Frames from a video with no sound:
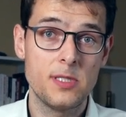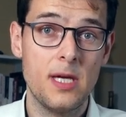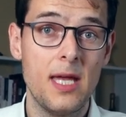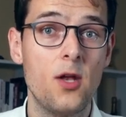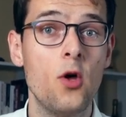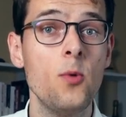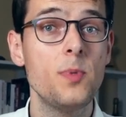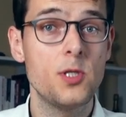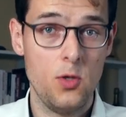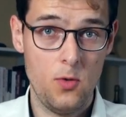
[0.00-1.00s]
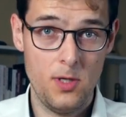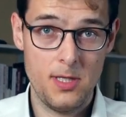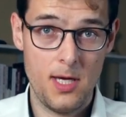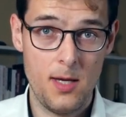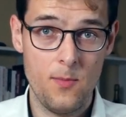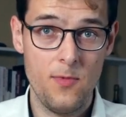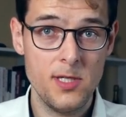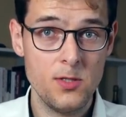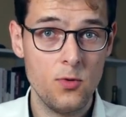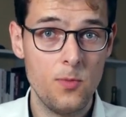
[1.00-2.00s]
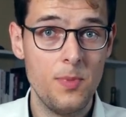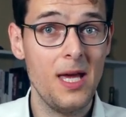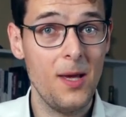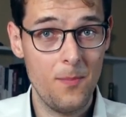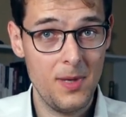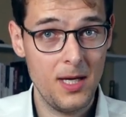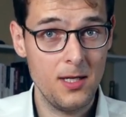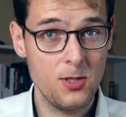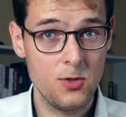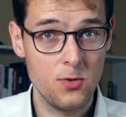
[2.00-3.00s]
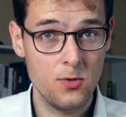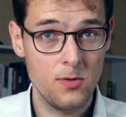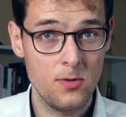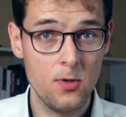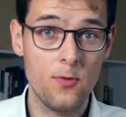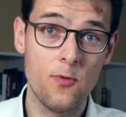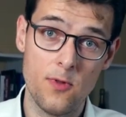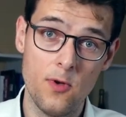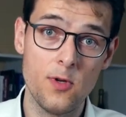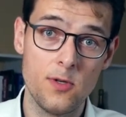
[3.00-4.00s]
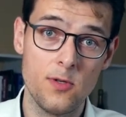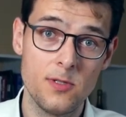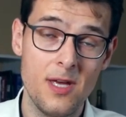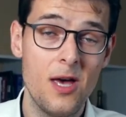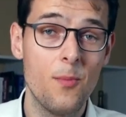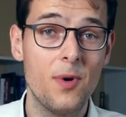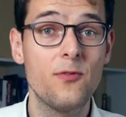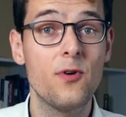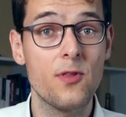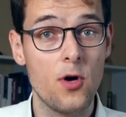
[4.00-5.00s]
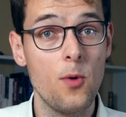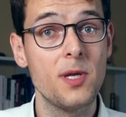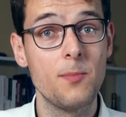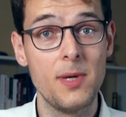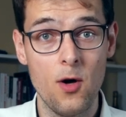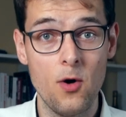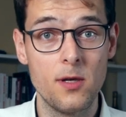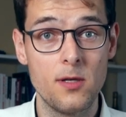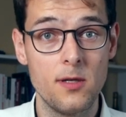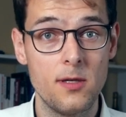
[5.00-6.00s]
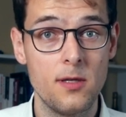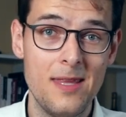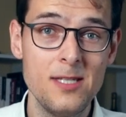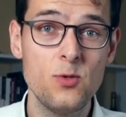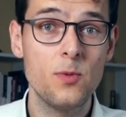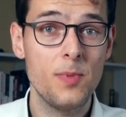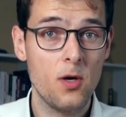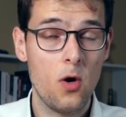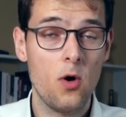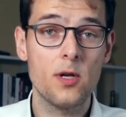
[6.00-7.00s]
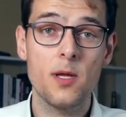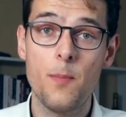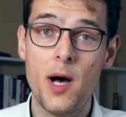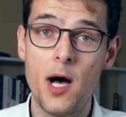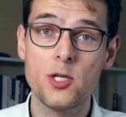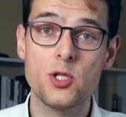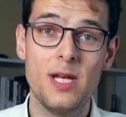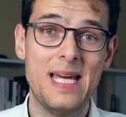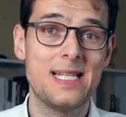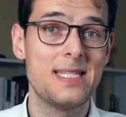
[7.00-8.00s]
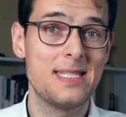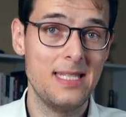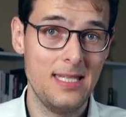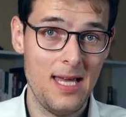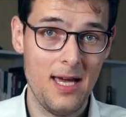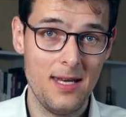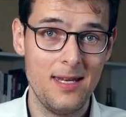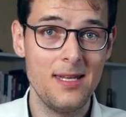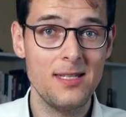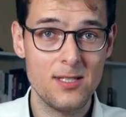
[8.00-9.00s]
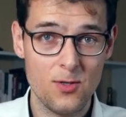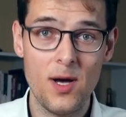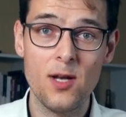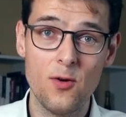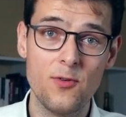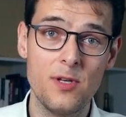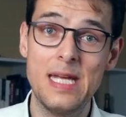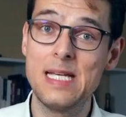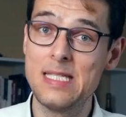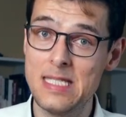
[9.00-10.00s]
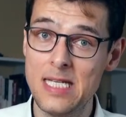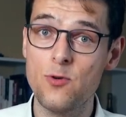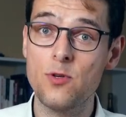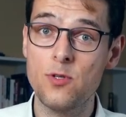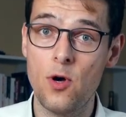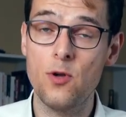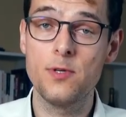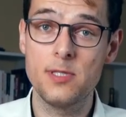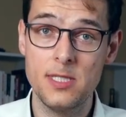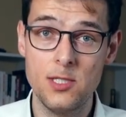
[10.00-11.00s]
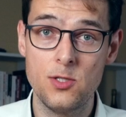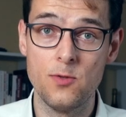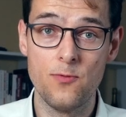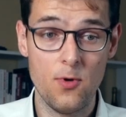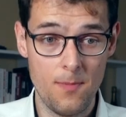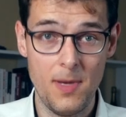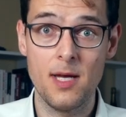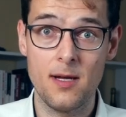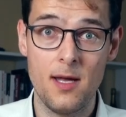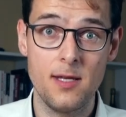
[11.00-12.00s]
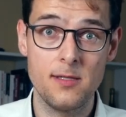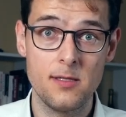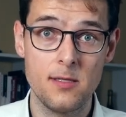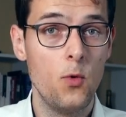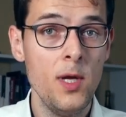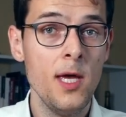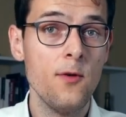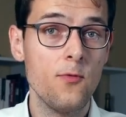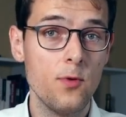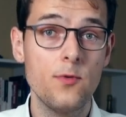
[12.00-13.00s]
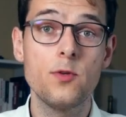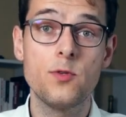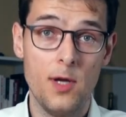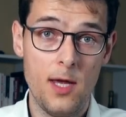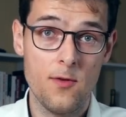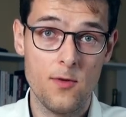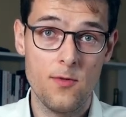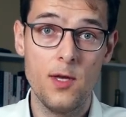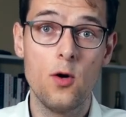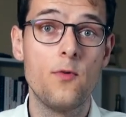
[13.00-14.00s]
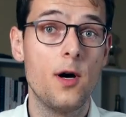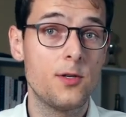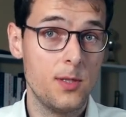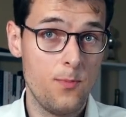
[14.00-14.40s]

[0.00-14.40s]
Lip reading: cannot be shown in time, this would be a big issue. Not for the auditors, but for the company being audited. This would be called partial access denied, and it is quite often a zero-tolerance issue for many clients. We have reviewed together the overarching